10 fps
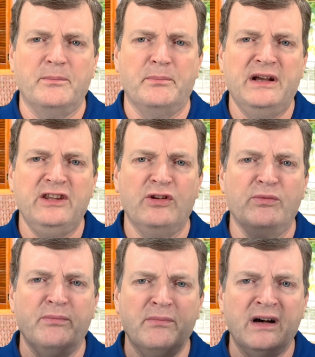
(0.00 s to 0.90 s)
but you
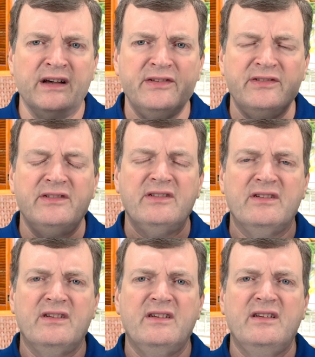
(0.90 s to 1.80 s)
must
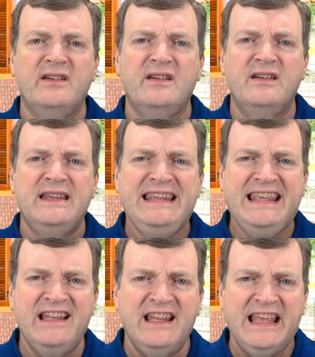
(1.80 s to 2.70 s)

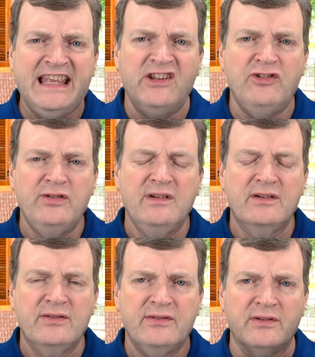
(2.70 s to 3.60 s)
get into
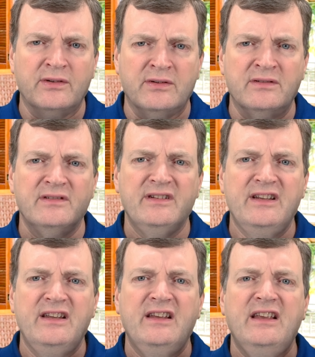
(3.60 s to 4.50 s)
your soul
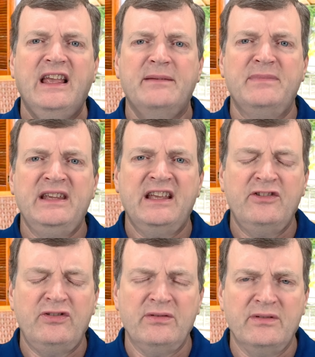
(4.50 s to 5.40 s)
and
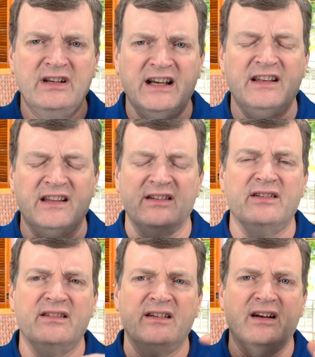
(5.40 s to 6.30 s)
begin to cut
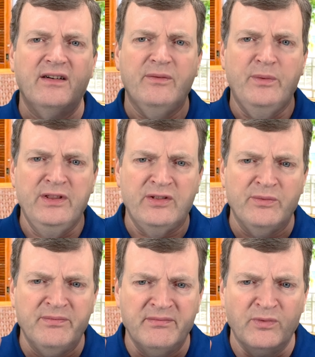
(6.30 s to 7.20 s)
it with the
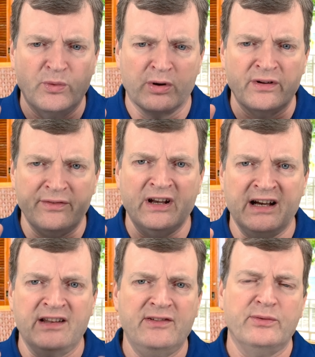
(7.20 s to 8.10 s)
word of
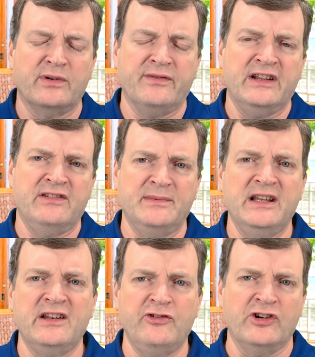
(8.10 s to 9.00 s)
God. It's sort of like somebody
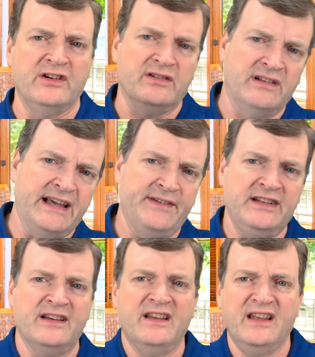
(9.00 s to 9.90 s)
in a jungle having
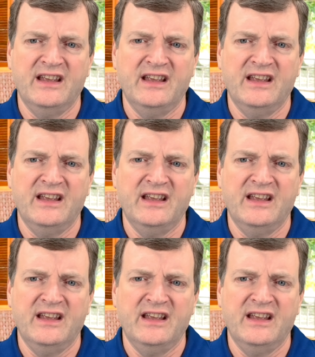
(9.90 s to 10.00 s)
to,